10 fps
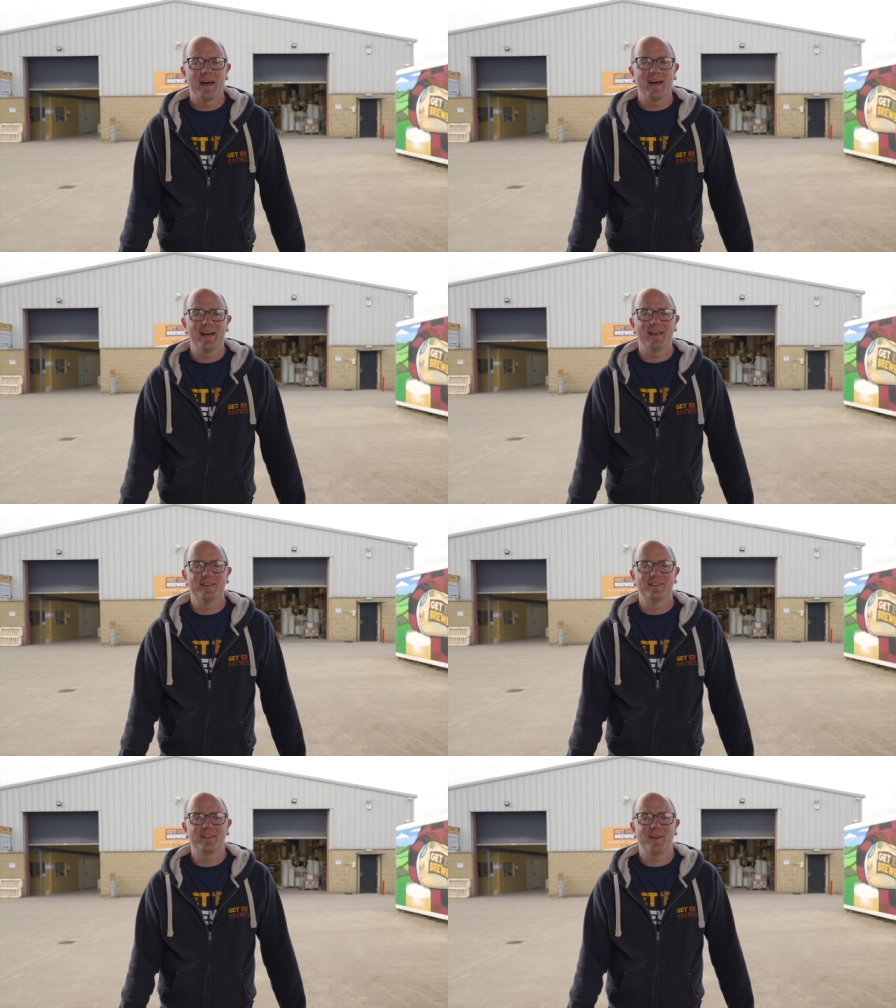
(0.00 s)

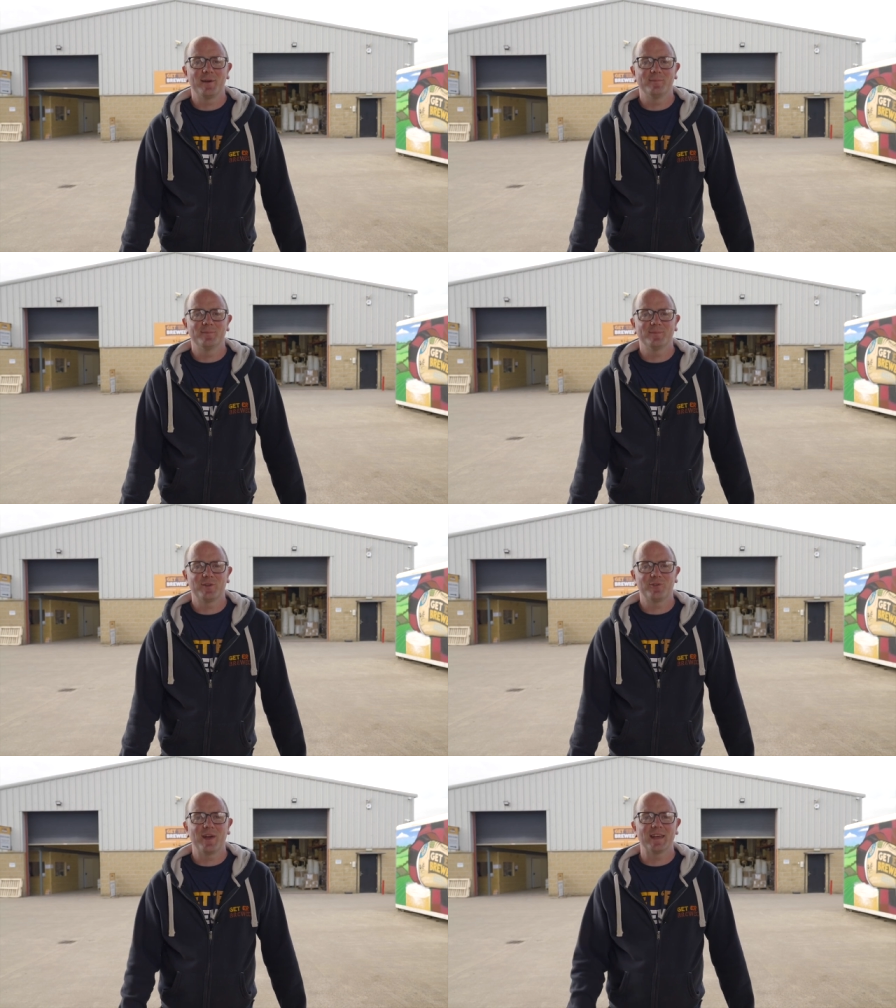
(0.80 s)
and um,
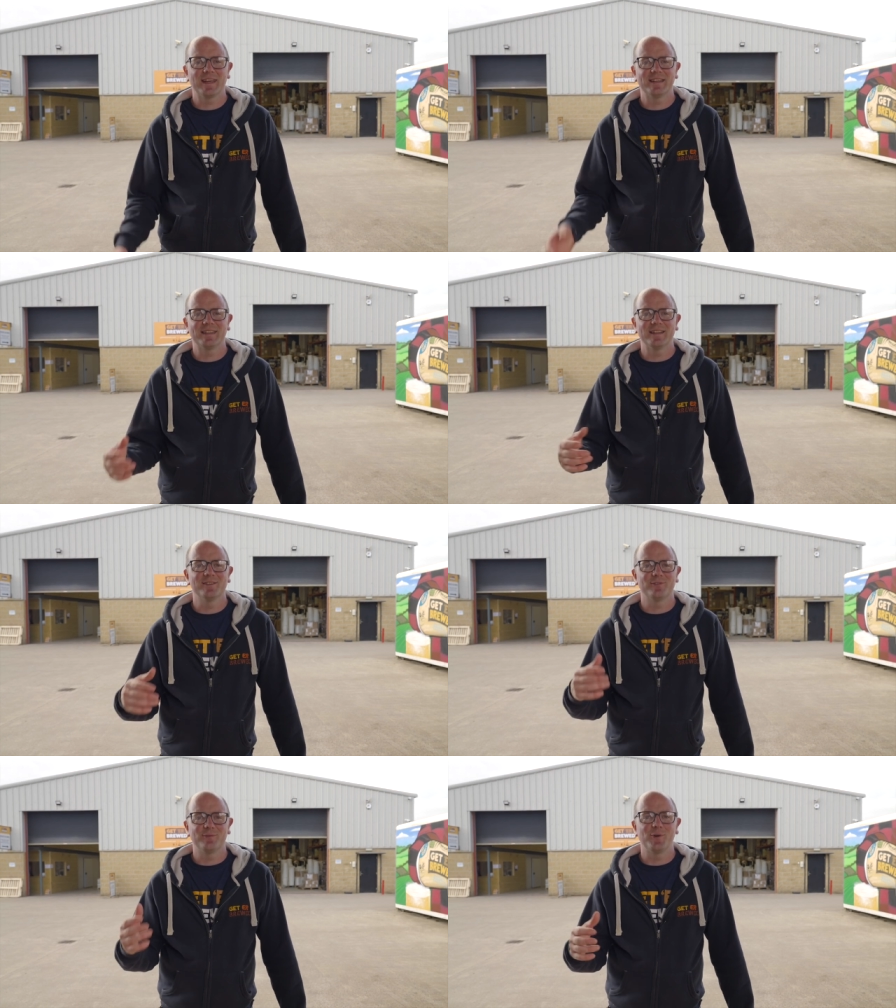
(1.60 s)
to try and get
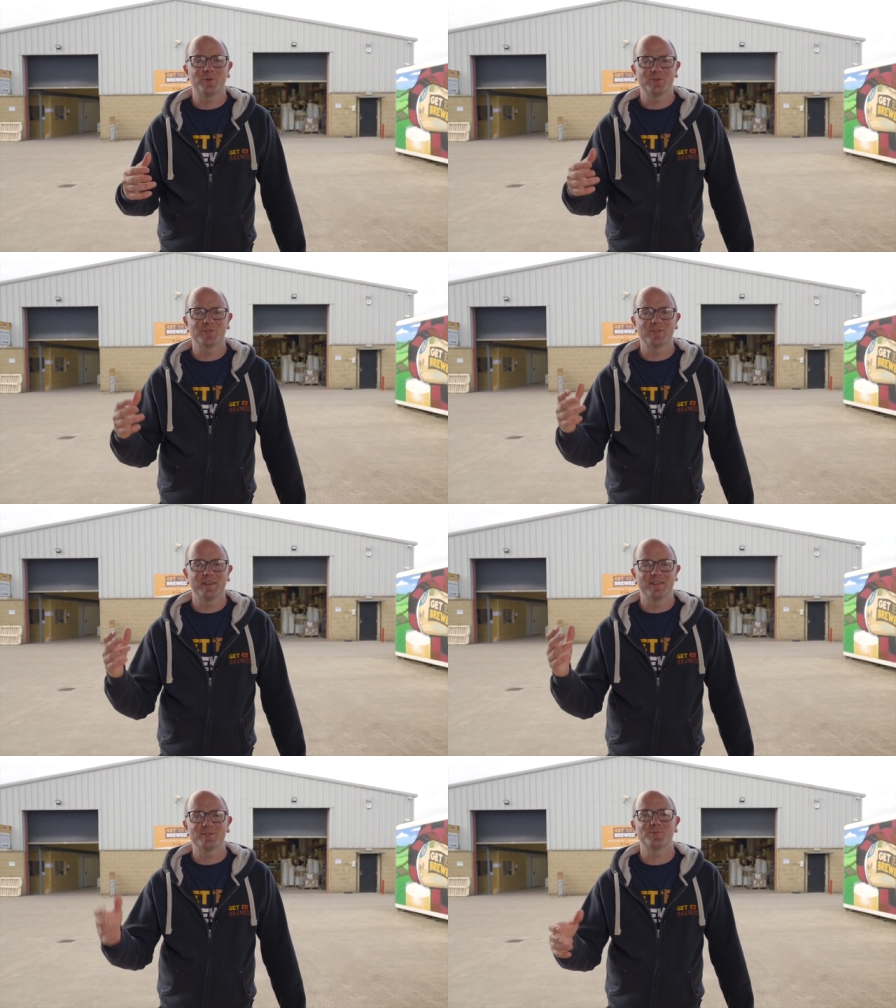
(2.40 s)
Dillon's folks
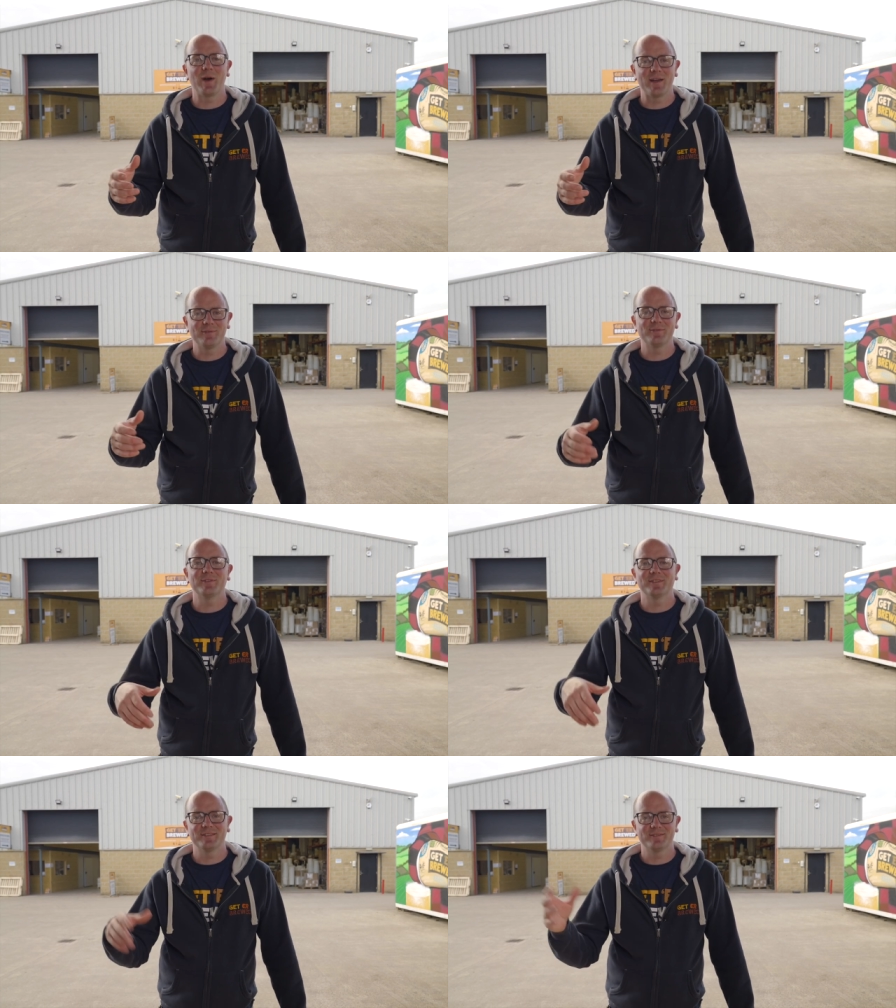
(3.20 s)
and his wife
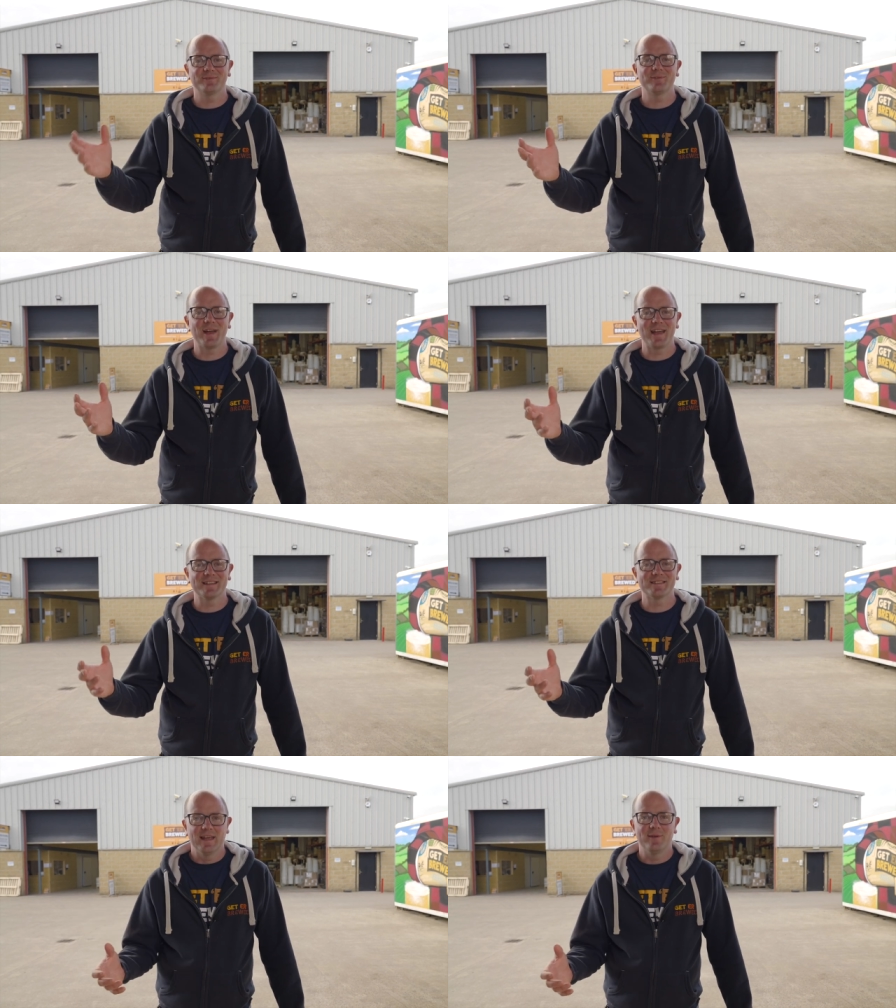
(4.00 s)
and
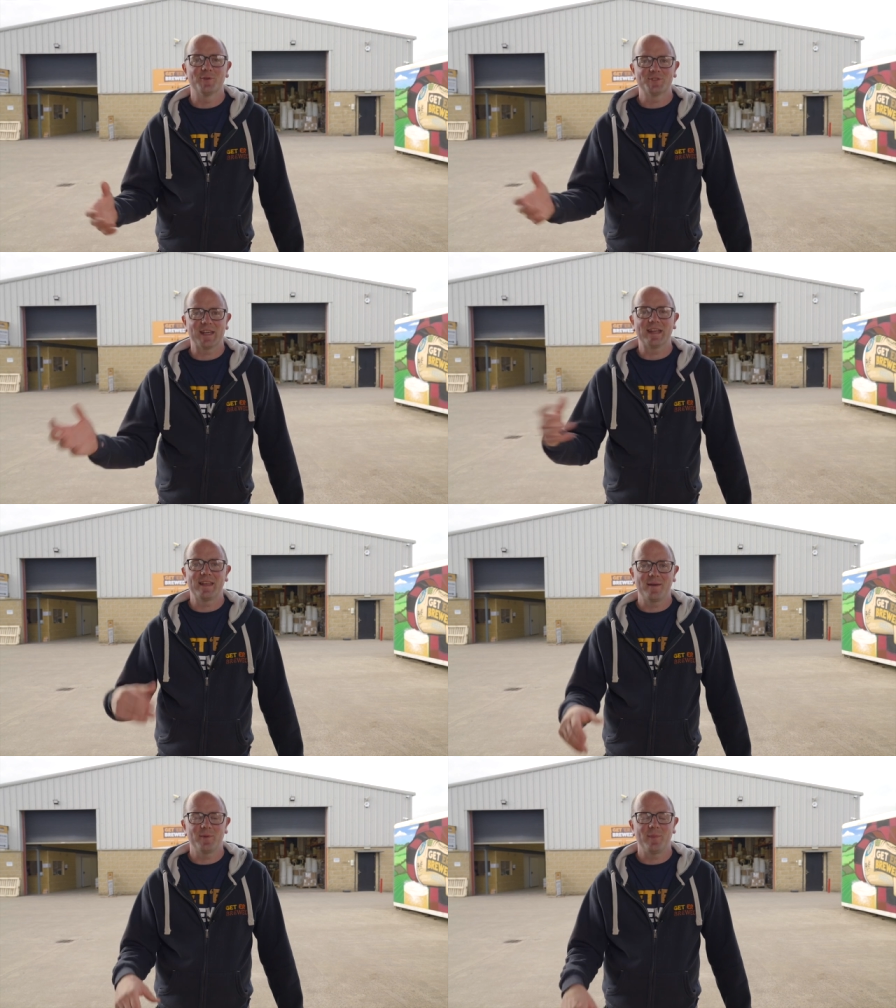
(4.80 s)
friends, he wants to get
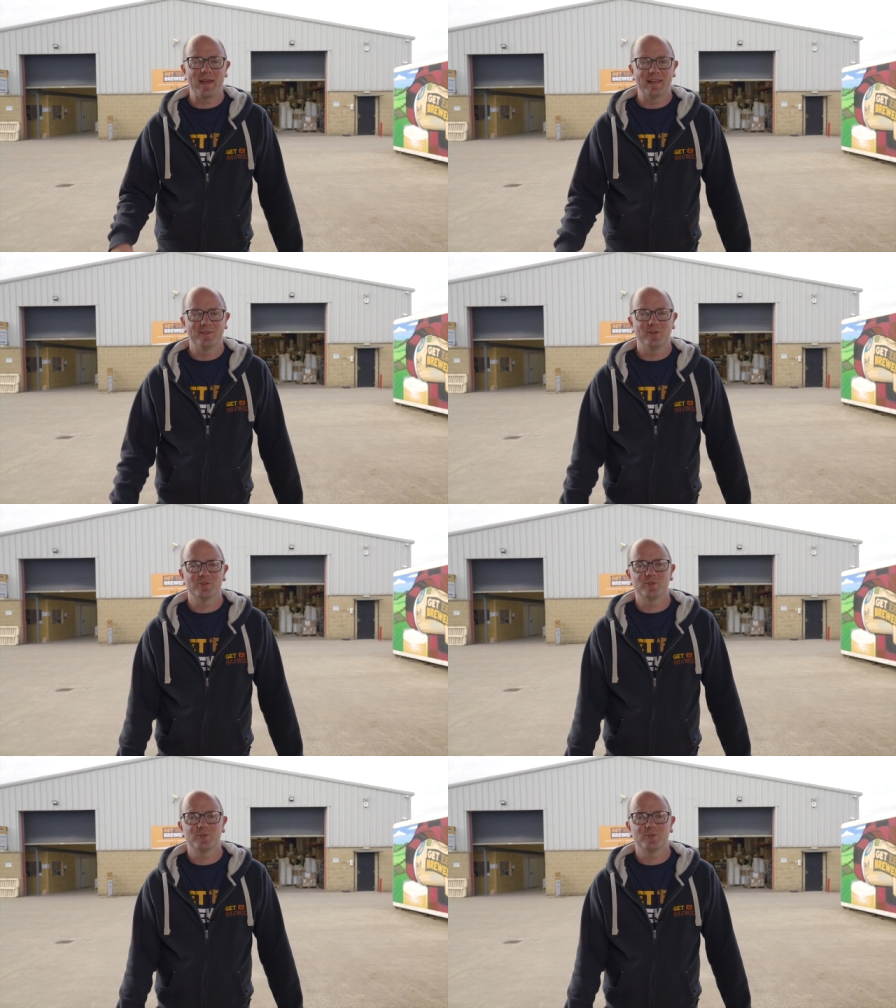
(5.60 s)
them to buy into it.